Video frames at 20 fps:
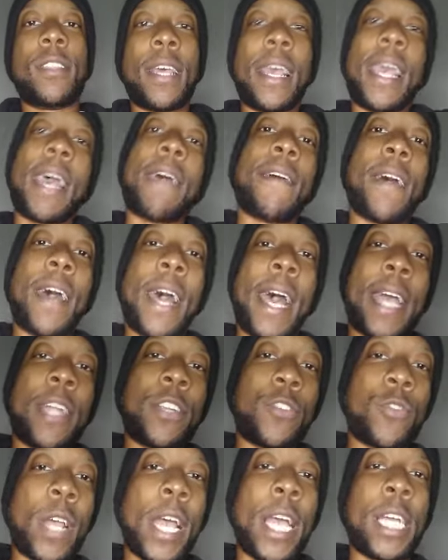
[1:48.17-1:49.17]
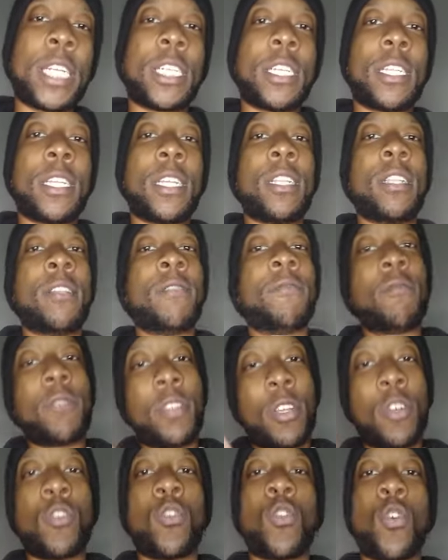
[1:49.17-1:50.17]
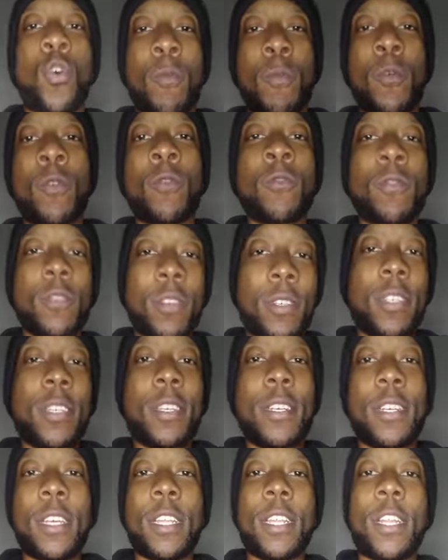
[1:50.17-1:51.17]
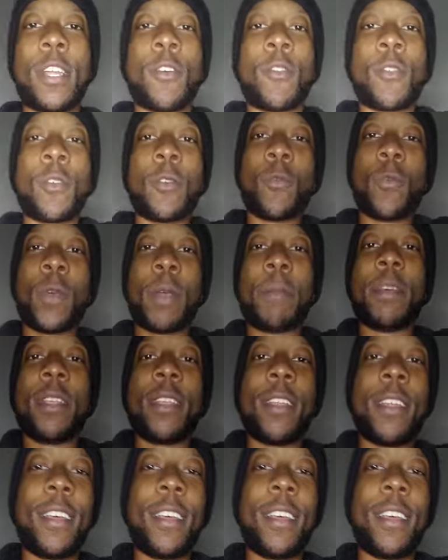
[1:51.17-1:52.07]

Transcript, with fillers: they have high attraction and they're normal, you know, women.